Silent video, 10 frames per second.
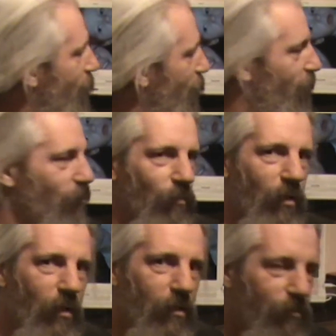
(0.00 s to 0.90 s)
if it
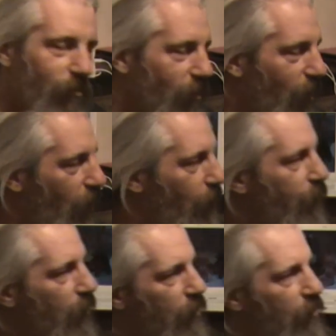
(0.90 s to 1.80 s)
works,
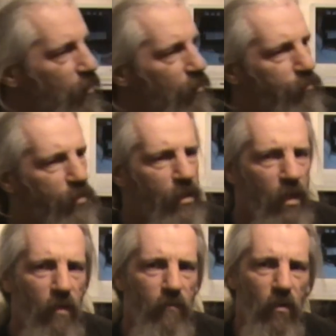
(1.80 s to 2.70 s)
but
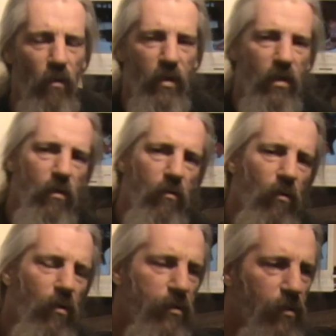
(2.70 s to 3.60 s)
yeah, you
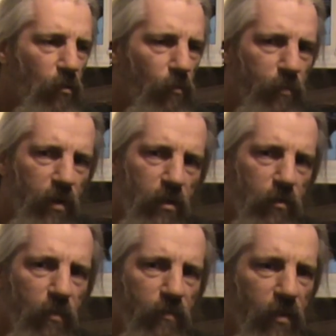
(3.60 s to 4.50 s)
guys that got
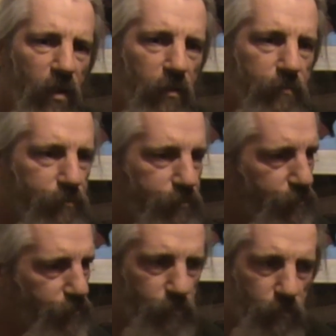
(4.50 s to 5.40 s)
Beersmith and that,
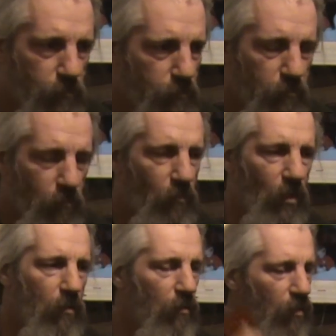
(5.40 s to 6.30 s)

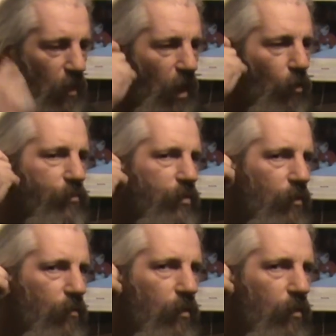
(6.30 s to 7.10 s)
it helps you.